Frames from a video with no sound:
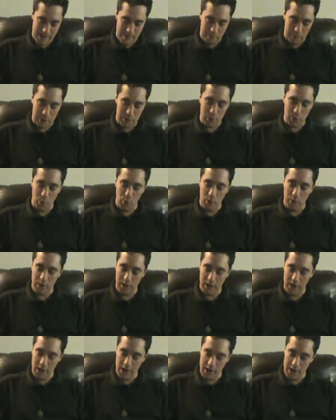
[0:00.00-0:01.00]
But as the
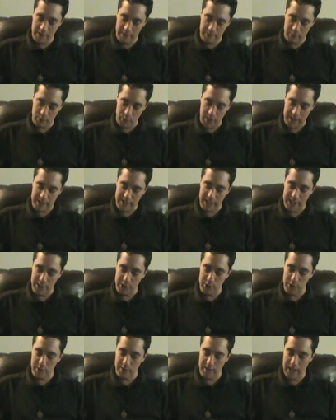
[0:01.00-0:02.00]
work of
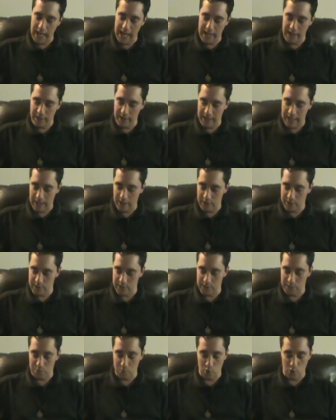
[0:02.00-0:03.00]
translation and
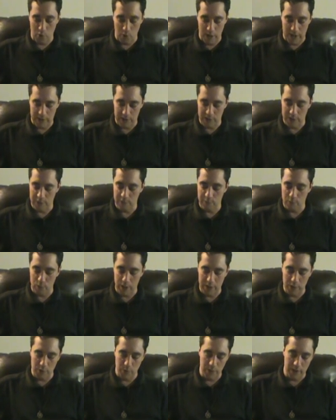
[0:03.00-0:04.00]
analysis progresses,
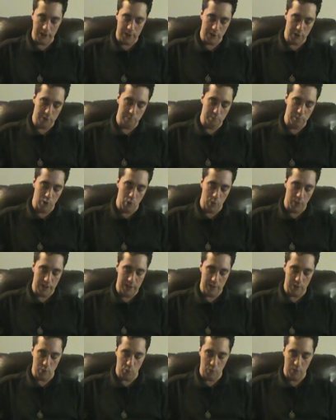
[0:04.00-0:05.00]
fresh religious
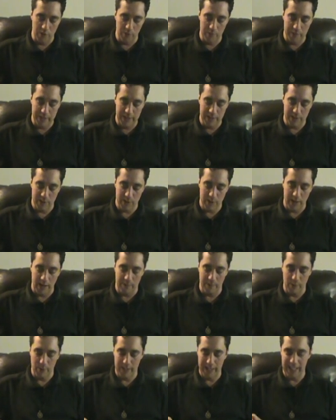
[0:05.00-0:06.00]
beauties will be
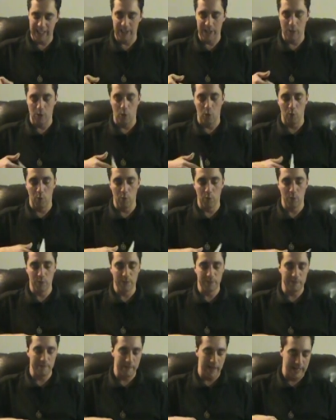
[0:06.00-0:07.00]
discovered in the old
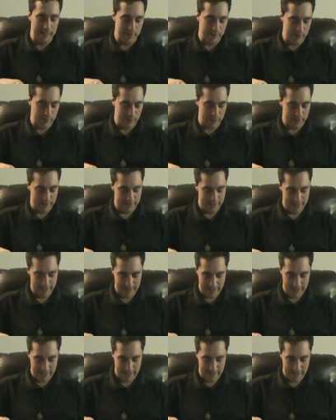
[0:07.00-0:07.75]
faiths.